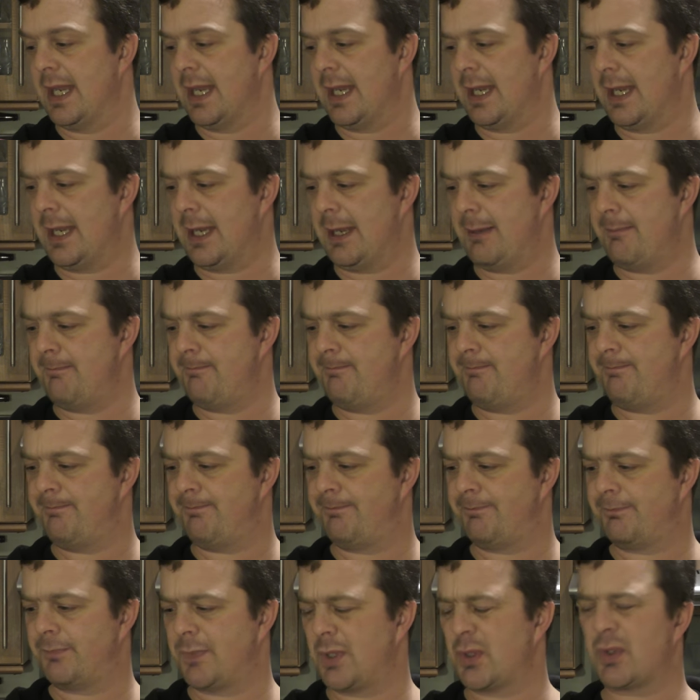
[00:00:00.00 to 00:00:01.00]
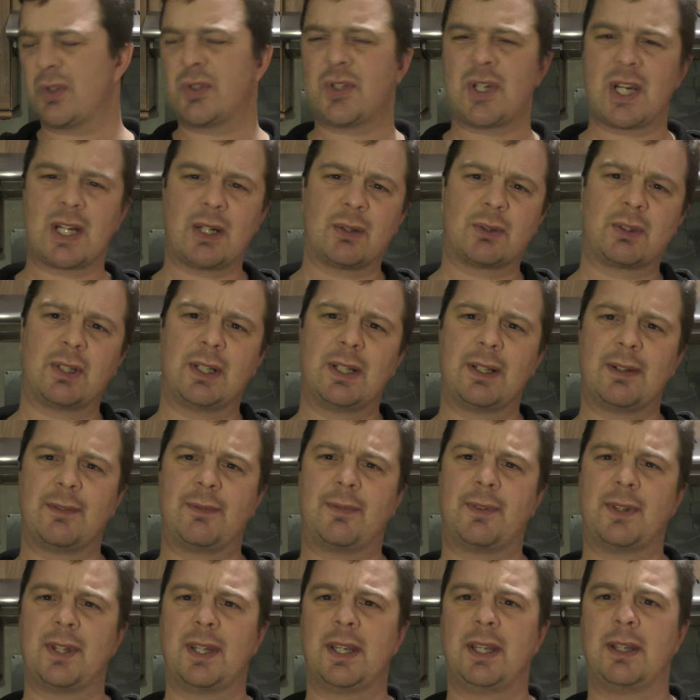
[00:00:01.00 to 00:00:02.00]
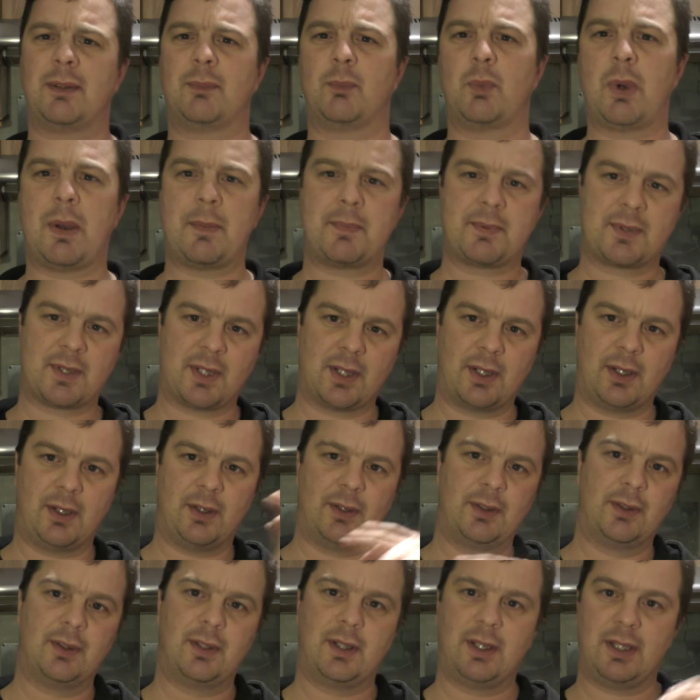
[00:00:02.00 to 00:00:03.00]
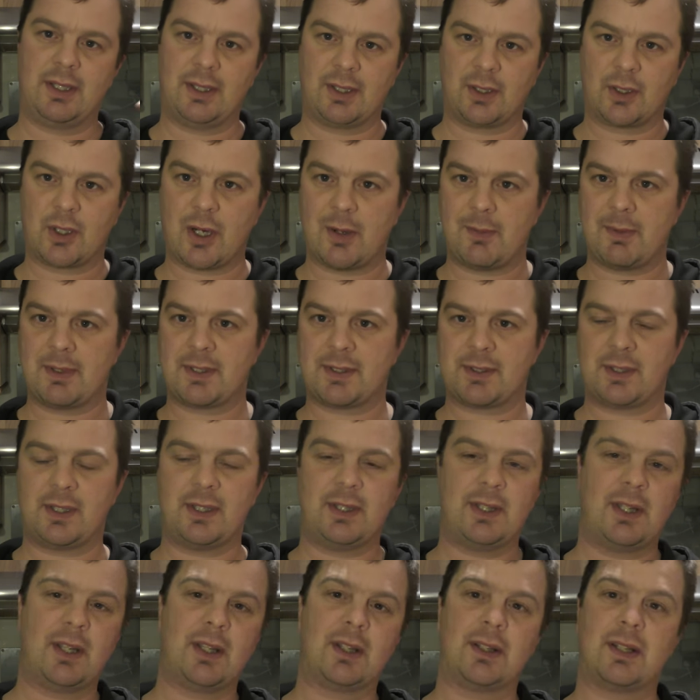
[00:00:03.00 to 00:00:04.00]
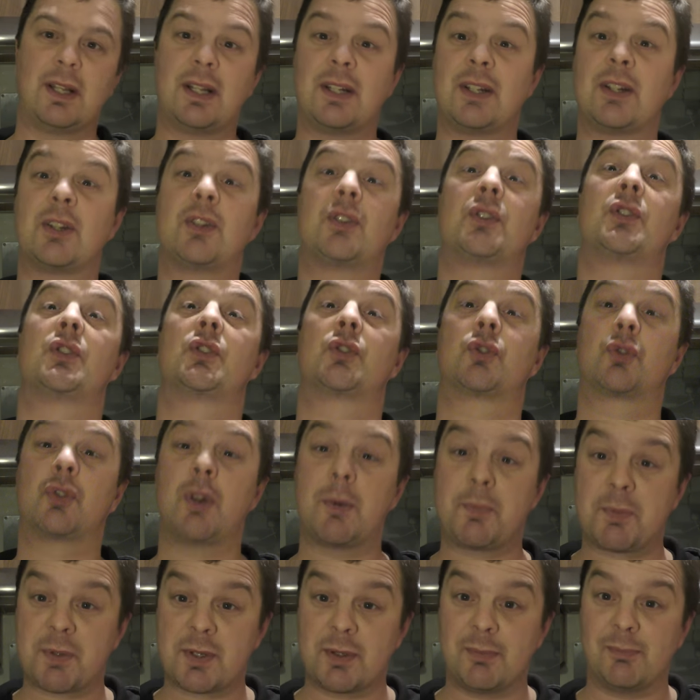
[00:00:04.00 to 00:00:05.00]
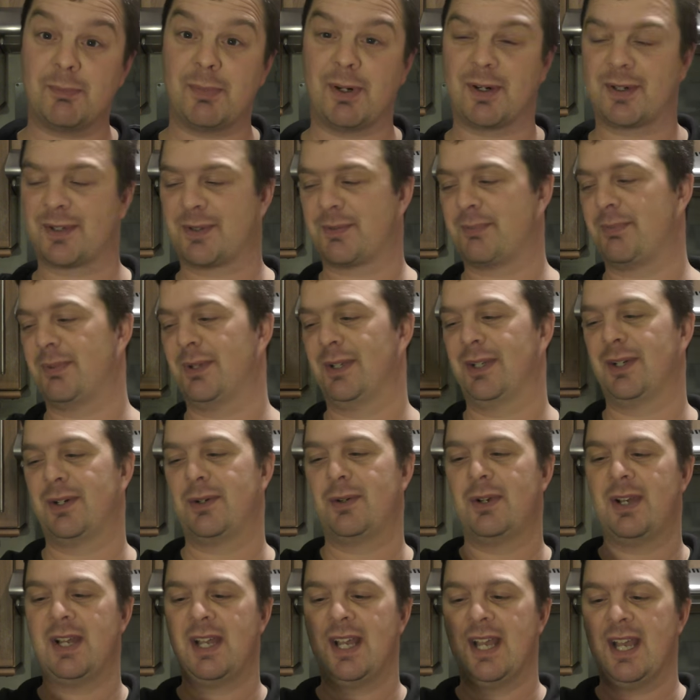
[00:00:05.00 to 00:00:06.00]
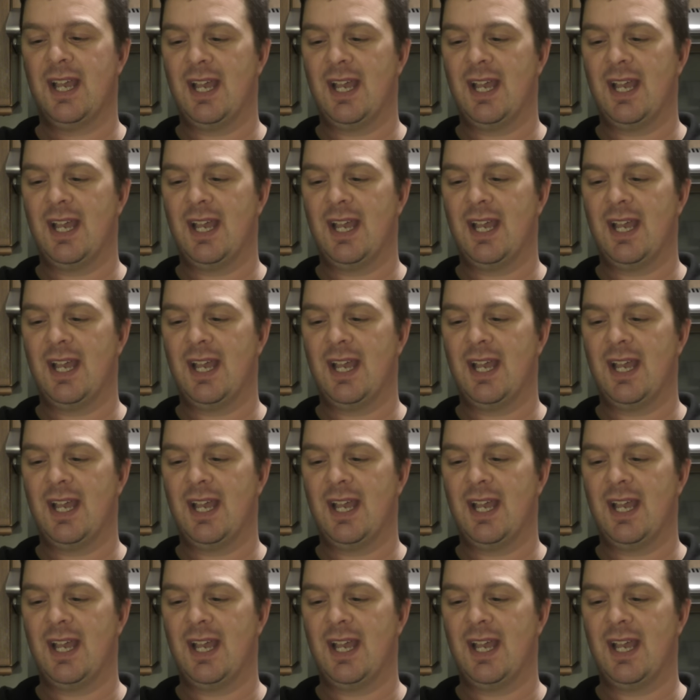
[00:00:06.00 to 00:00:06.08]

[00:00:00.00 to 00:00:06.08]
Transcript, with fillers: Um, you can check out the link for their website on in the comments in the in the description box below.